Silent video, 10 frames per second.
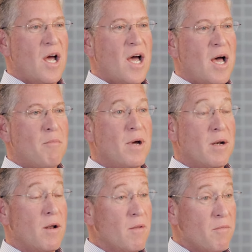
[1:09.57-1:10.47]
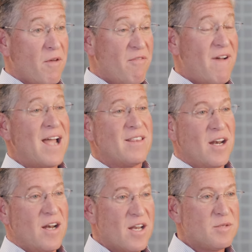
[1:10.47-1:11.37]
Uh, but the fact
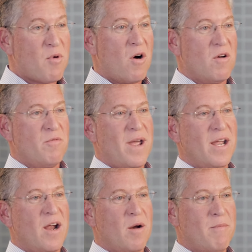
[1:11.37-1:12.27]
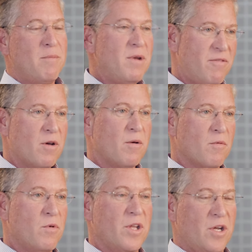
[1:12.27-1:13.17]
that it is part of BayCare made me feel
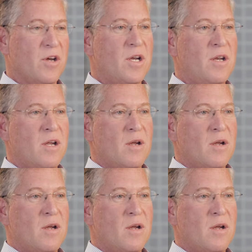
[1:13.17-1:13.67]
really good